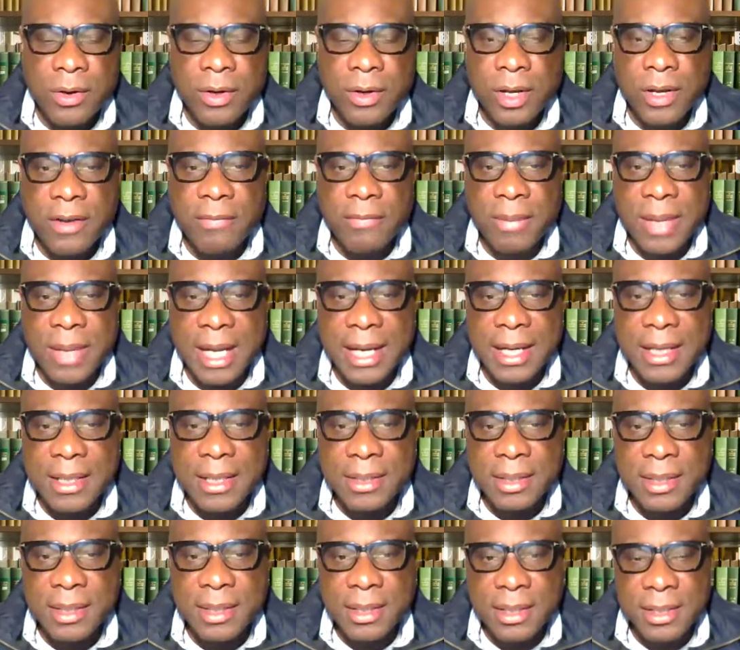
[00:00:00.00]
Theory of
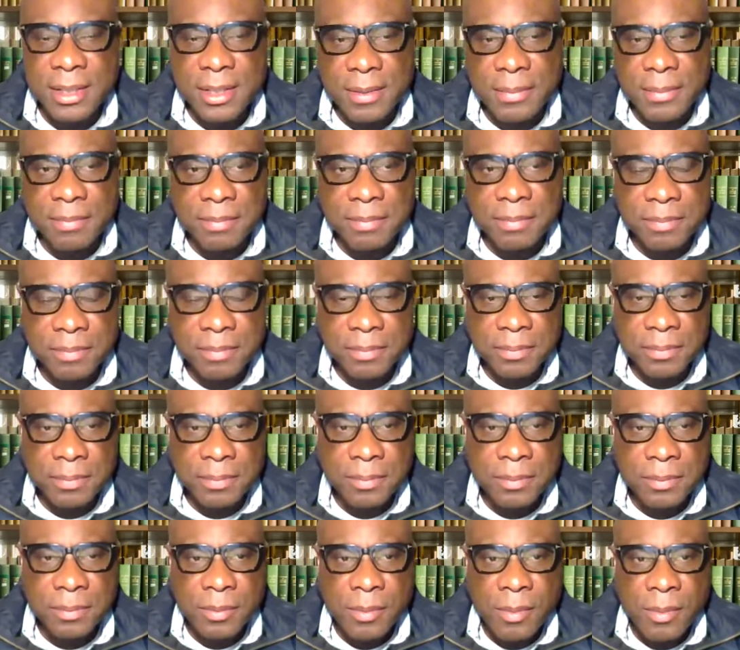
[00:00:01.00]
mercantilism.
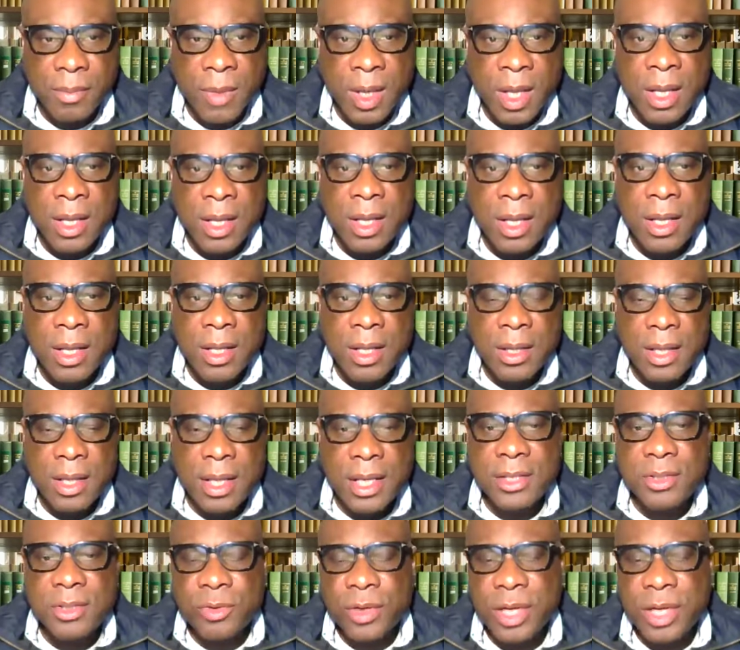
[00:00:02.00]

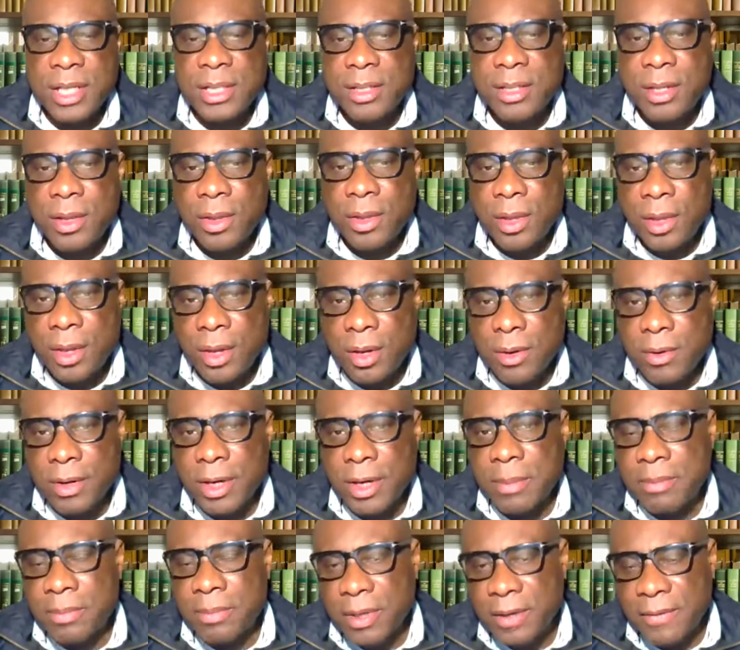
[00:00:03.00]
This trade
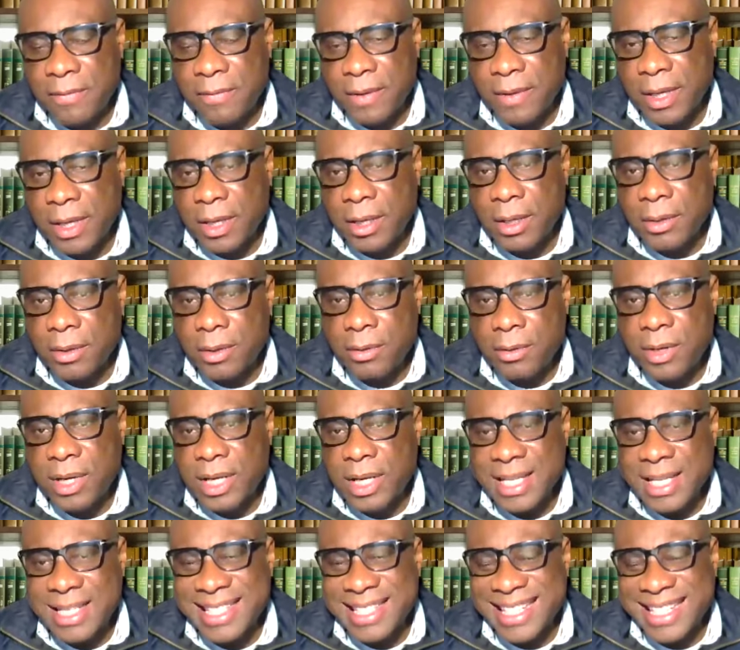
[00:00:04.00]
theory prevailed
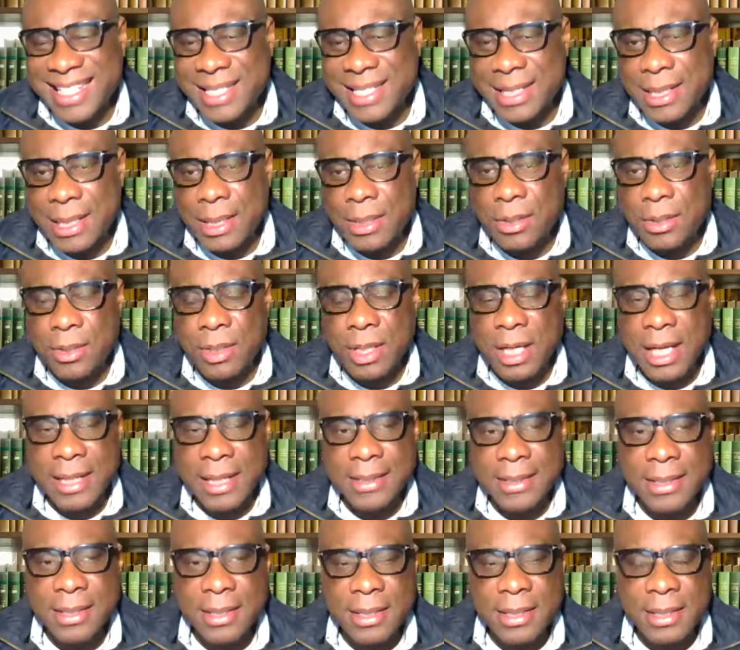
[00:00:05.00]
during the 16th to
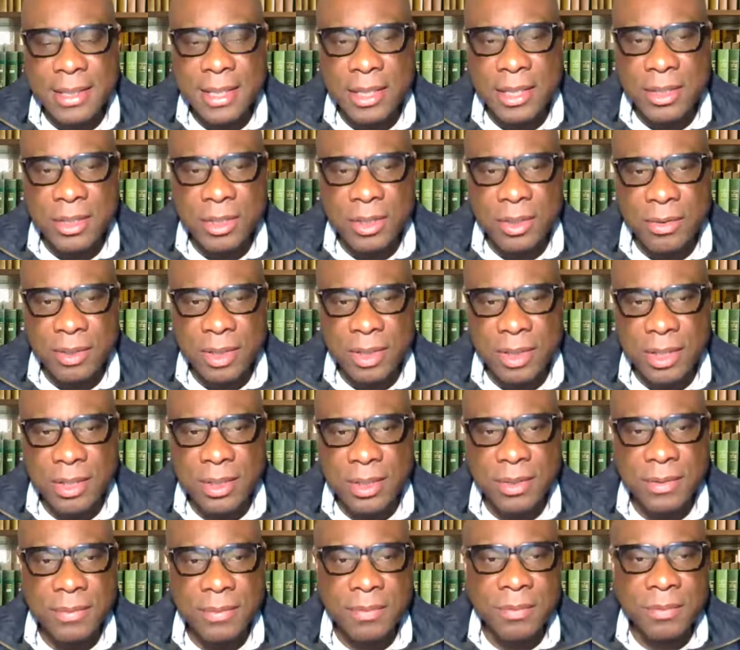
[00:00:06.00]
19th
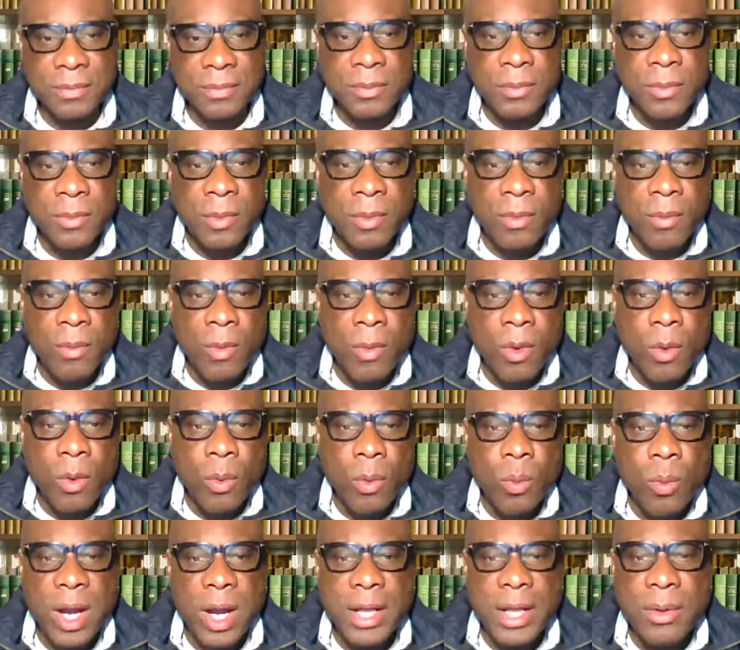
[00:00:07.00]
centuries,
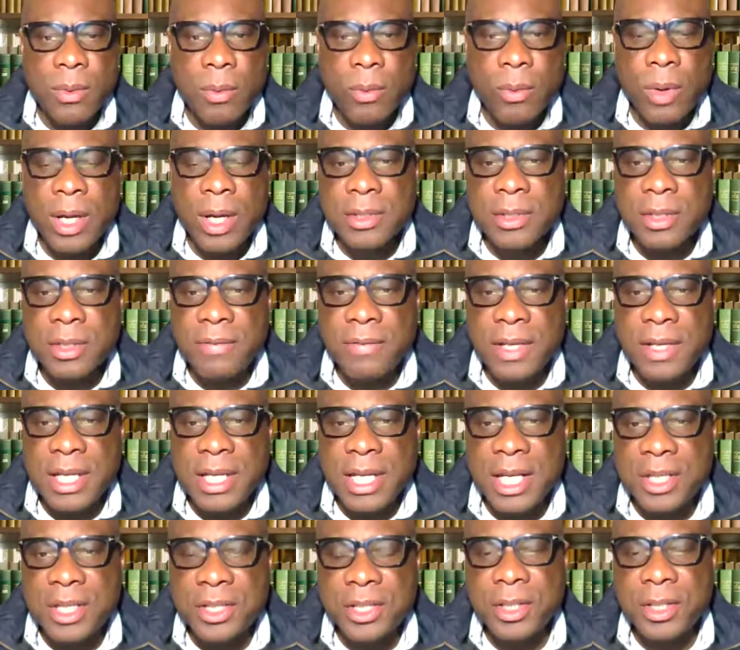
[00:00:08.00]
where the wealth of
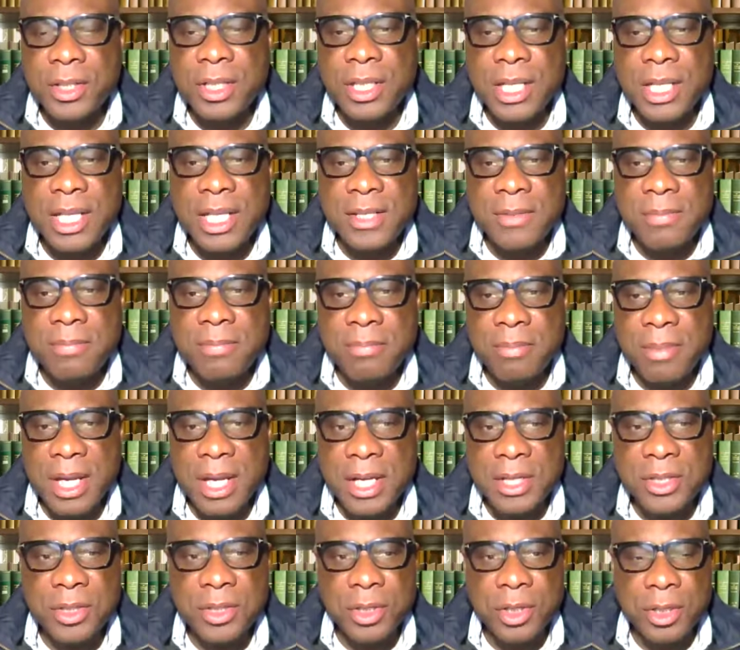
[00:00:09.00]
a nation is
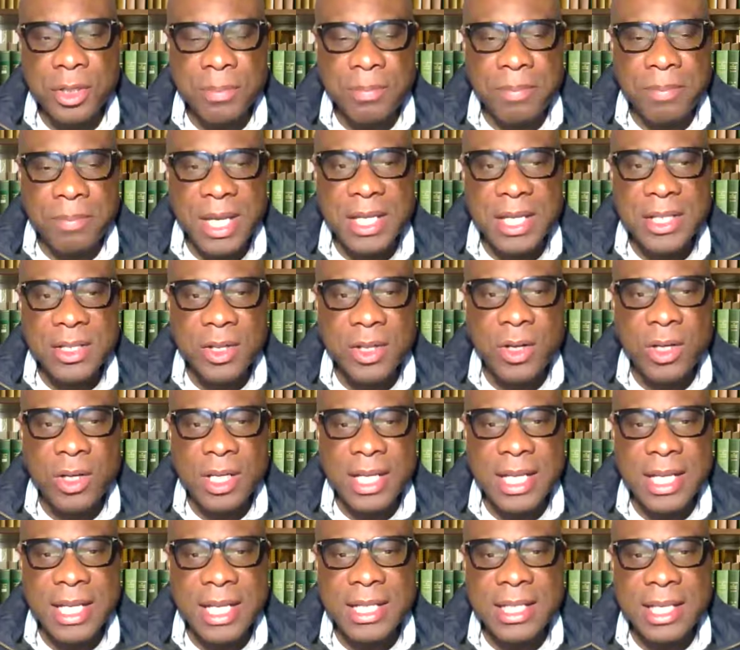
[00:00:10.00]
measured based
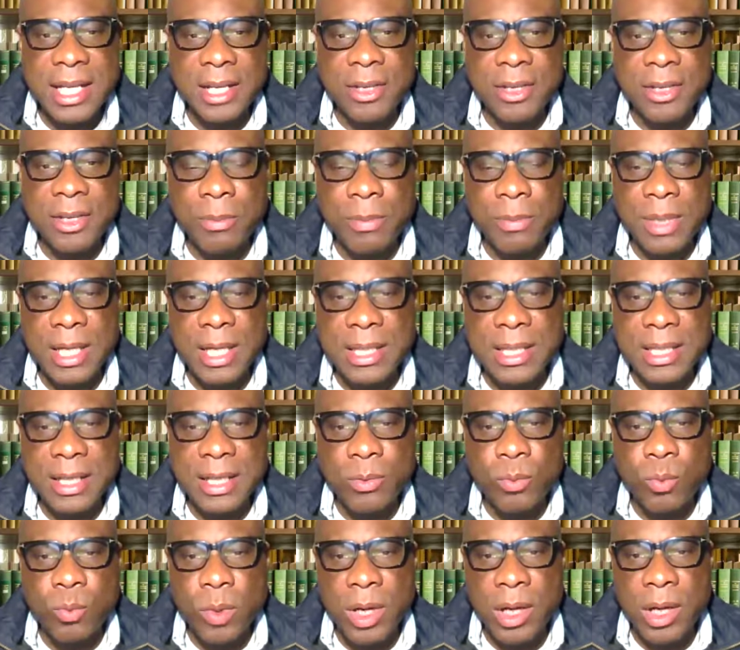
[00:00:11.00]
on its
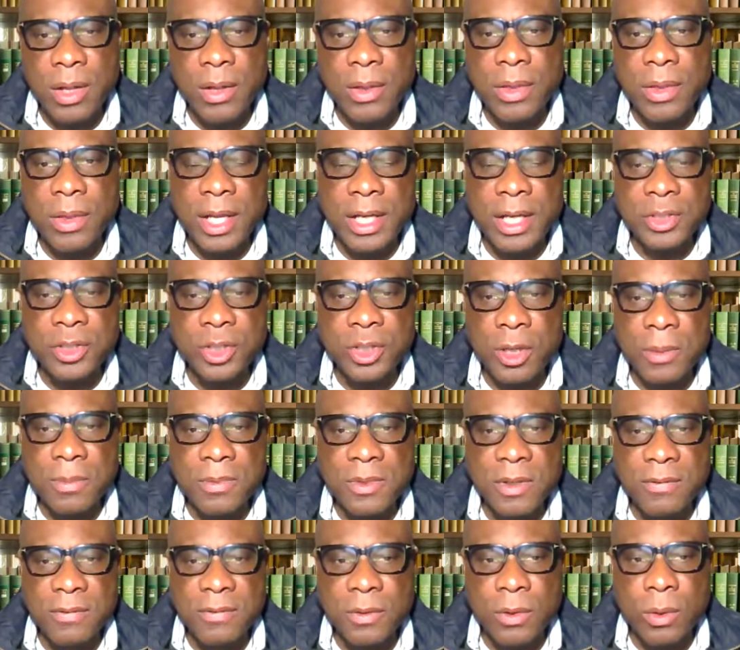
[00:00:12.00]
accumulated wealth in
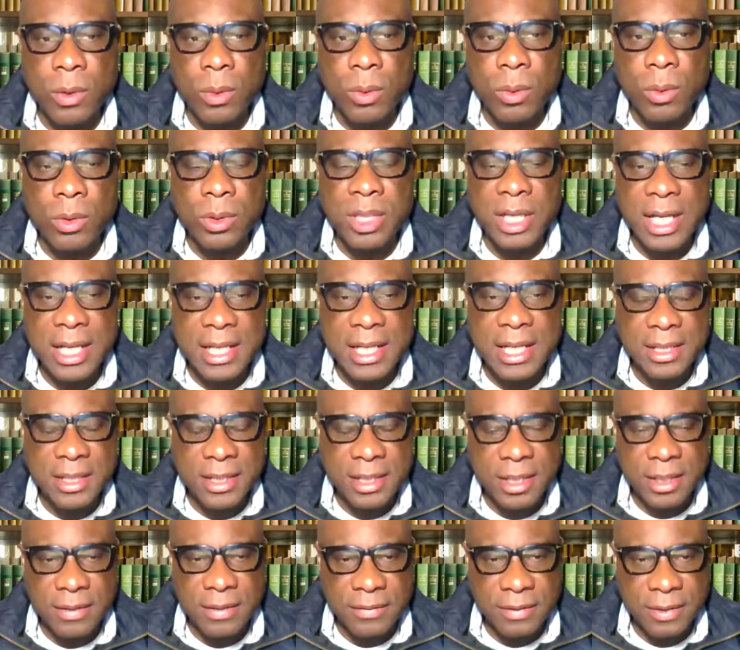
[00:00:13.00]
terms of gold
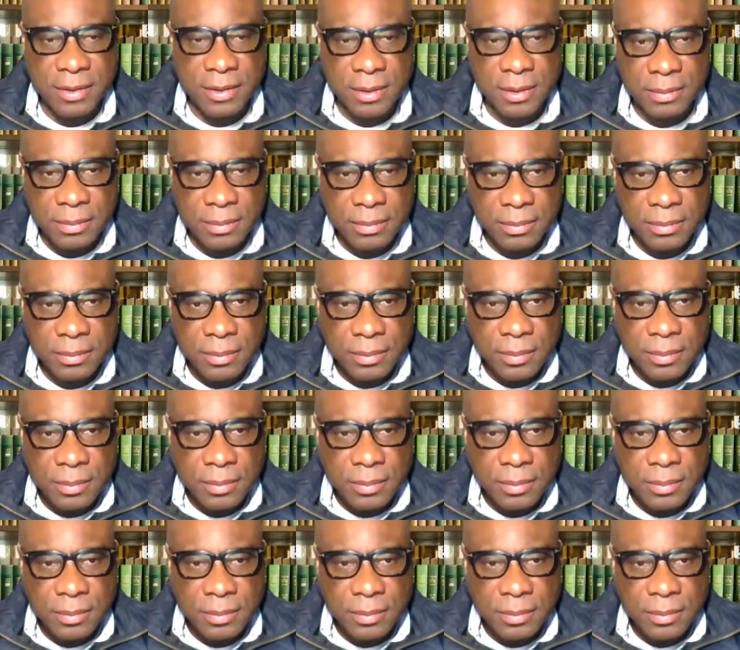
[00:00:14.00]
and silver.